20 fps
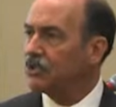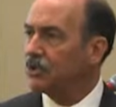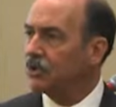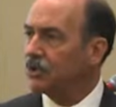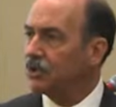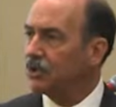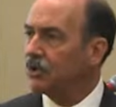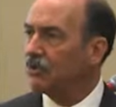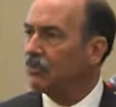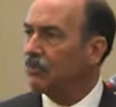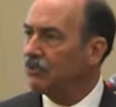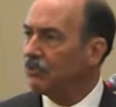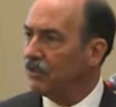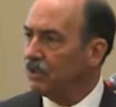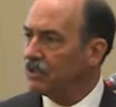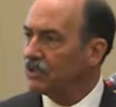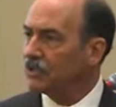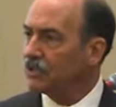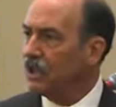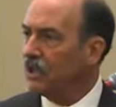occur with
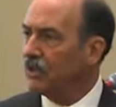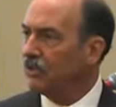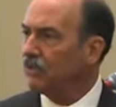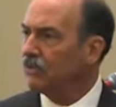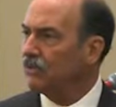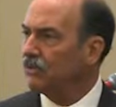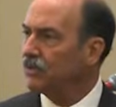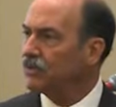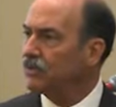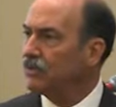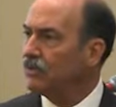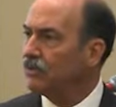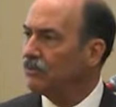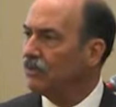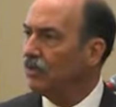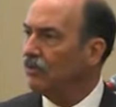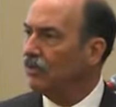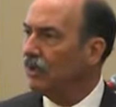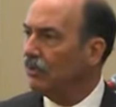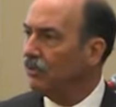what stakeholders in the
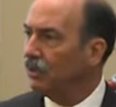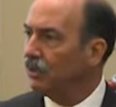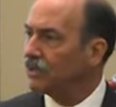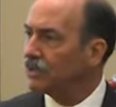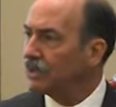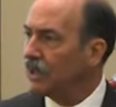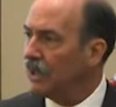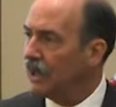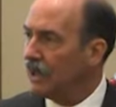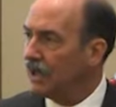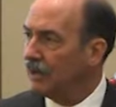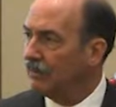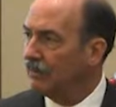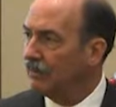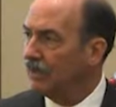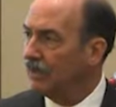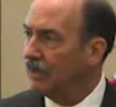room at what time,